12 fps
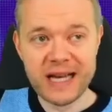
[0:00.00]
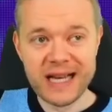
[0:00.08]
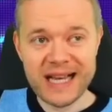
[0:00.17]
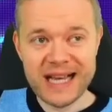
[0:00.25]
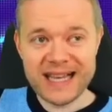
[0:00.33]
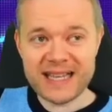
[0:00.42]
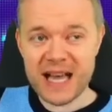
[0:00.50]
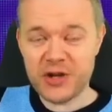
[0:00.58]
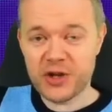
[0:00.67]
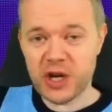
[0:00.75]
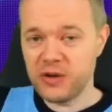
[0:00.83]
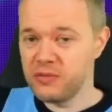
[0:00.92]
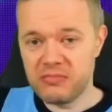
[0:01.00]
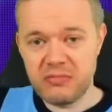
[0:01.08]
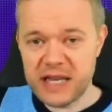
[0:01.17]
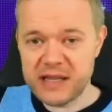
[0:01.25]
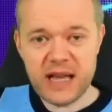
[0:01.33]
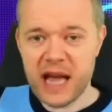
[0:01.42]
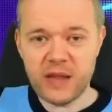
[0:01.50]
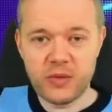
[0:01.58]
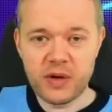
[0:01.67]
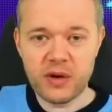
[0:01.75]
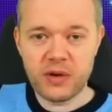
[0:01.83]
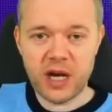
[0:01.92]
Sancho isn't at the
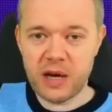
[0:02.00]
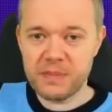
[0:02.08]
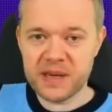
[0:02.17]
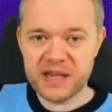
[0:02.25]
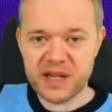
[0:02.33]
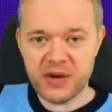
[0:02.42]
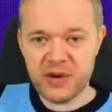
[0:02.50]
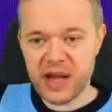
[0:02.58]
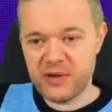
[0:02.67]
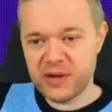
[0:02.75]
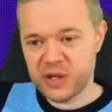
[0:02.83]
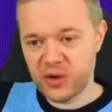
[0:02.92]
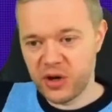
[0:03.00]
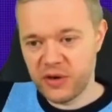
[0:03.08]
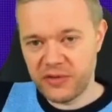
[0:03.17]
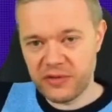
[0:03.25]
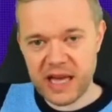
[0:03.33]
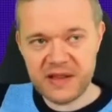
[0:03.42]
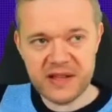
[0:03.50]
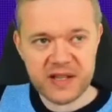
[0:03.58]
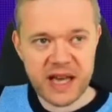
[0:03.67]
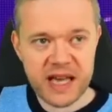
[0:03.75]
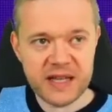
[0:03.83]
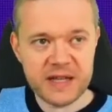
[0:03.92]
World Cup. His career has sort of hit the
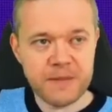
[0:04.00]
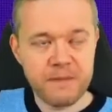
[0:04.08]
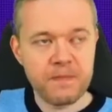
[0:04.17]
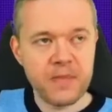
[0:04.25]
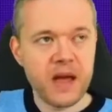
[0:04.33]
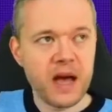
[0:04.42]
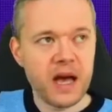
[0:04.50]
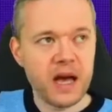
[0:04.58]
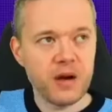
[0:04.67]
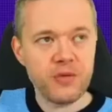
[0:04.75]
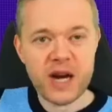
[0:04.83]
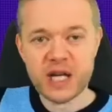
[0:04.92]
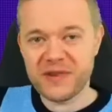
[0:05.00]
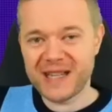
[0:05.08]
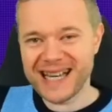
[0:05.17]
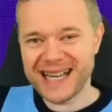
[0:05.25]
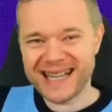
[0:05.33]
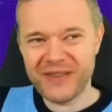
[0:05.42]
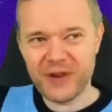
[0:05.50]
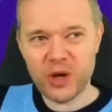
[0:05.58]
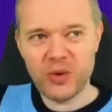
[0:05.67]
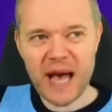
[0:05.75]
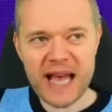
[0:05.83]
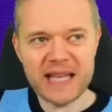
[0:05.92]
skids. Rashford's had a
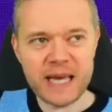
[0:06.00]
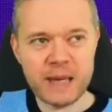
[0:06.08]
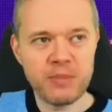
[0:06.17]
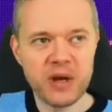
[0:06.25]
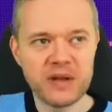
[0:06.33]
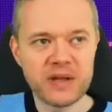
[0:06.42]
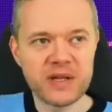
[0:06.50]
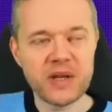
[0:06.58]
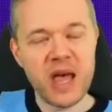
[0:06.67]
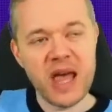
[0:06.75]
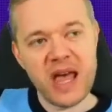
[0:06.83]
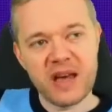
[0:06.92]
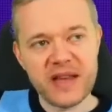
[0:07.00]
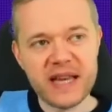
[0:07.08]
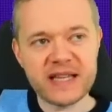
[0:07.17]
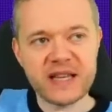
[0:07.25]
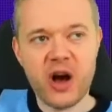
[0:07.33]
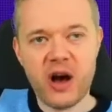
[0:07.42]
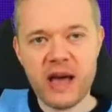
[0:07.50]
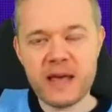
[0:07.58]
difficult 18 months. This guy,